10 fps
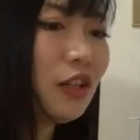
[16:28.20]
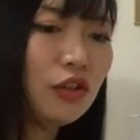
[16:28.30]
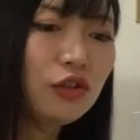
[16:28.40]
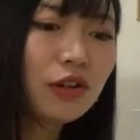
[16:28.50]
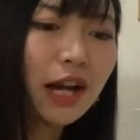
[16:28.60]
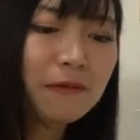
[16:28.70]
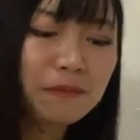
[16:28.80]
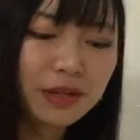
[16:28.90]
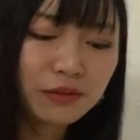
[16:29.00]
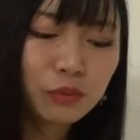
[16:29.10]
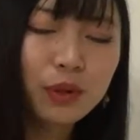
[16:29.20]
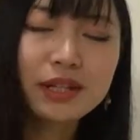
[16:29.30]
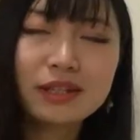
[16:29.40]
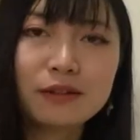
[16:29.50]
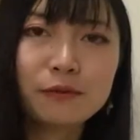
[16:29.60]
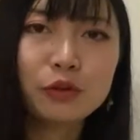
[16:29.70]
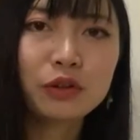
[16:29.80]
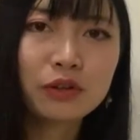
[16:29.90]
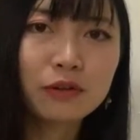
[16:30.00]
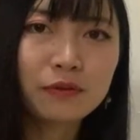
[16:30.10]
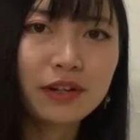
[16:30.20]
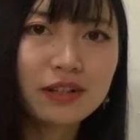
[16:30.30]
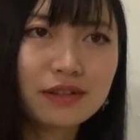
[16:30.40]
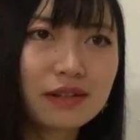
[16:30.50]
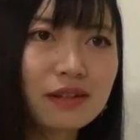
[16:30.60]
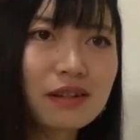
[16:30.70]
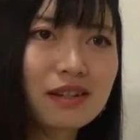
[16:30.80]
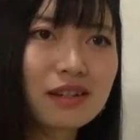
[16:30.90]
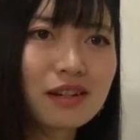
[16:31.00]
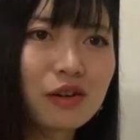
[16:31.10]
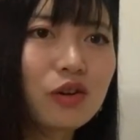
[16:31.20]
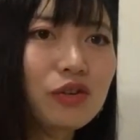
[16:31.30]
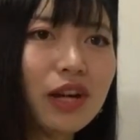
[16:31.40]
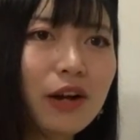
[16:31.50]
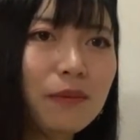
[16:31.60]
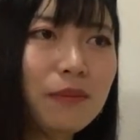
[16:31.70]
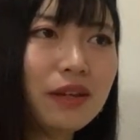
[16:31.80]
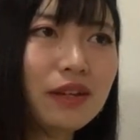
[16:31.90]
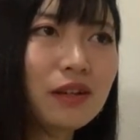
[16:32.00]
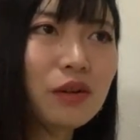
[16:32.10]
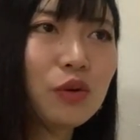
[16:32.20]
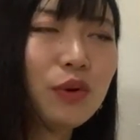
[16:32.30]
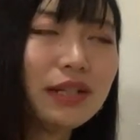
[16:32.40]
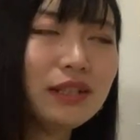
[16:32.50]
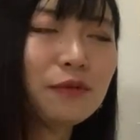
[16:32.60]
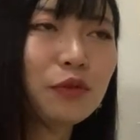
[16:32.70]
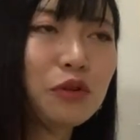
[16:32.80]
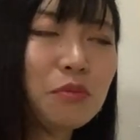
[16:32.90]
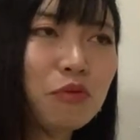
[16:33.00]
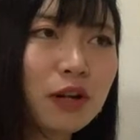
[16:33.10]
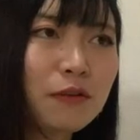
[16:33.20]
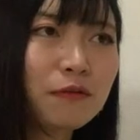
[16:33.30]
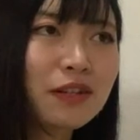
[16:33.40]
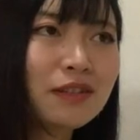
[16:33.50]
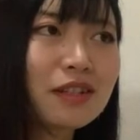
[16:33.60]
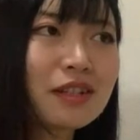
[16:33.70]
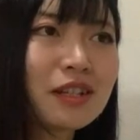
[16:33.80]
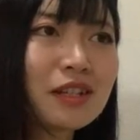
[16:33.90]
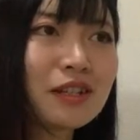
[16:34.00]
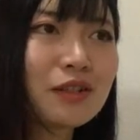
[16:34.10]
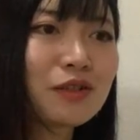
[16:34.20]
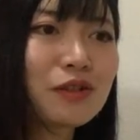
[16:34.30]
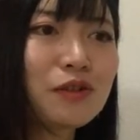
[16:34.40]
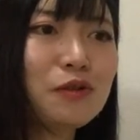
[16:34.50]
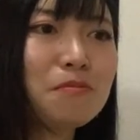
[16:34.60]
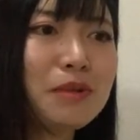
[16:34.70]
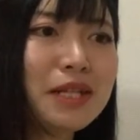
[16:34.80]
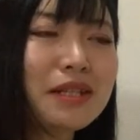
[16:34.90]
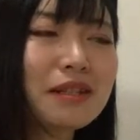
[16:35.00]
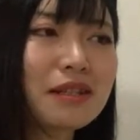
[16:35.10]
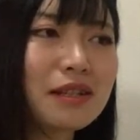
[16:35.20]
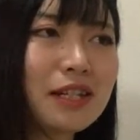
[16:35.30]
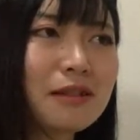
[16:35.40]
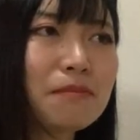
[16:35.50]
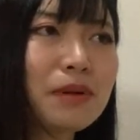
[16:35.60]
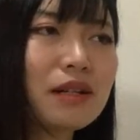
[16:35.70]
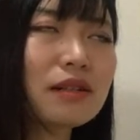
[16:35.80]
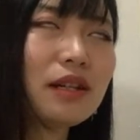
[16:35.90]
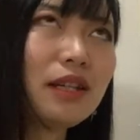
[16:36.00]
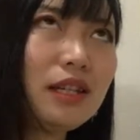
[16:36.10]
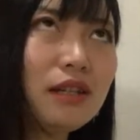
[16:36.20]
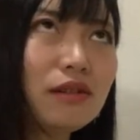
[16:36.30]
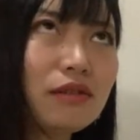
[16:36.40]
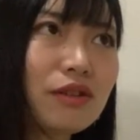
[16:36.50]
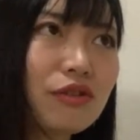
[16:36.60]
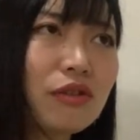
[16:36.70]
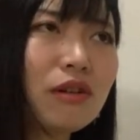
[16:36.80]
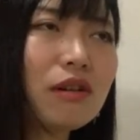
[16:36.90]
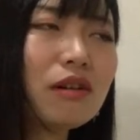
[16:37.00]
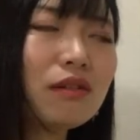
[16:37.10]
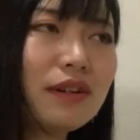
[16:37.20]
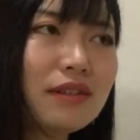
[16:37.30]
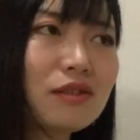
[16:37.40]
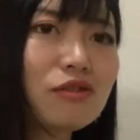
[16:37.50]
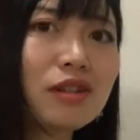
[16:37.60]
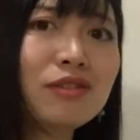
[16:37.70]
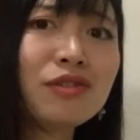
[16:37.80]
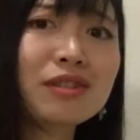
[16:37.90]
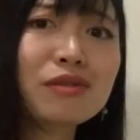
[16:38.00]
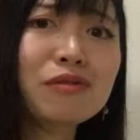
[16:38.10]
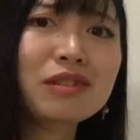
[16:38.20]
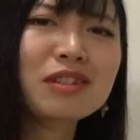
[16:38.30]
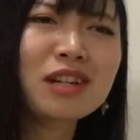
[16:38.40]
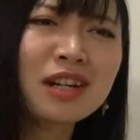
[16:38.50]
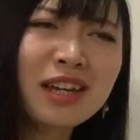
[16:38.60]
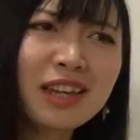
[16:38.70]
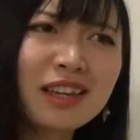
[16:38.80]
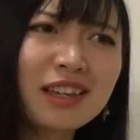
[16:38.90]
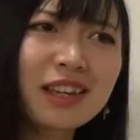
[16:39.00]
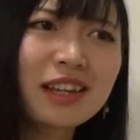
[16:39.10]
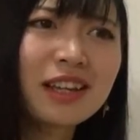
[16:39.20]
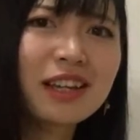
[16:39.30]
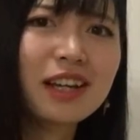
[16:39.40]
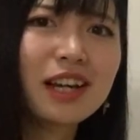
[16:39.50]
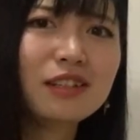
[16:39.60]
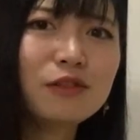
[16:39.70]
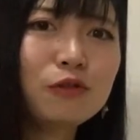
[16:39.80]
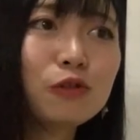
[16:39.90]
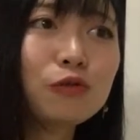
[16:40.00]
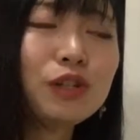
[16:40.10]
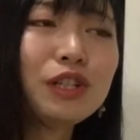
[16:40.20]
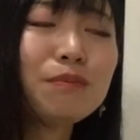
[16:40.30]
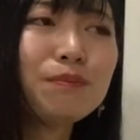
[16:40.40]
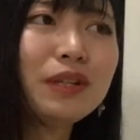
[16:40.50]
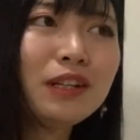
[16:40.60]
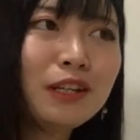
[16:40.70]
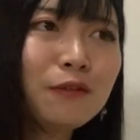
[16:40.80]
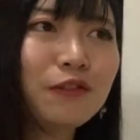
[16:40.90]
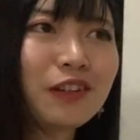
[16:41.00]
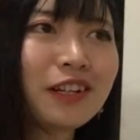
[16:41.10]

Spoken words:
you have been waiting for your girlfriend, or you have been waiting for your boyfriend to meet tonight, but he or she always changes your time, and you don't really believe